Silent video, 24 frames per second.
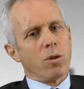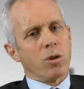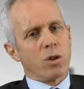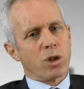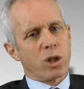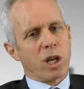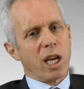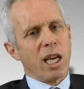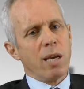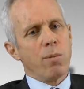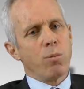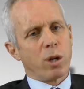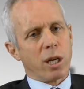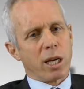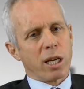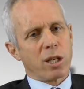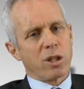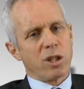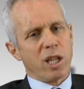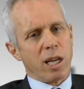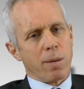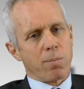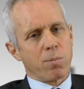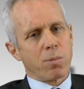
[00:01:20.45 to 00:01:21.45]
scheme will
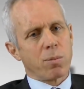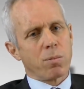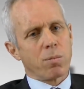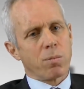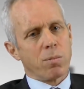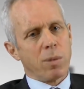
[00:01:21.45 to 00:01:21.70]
accept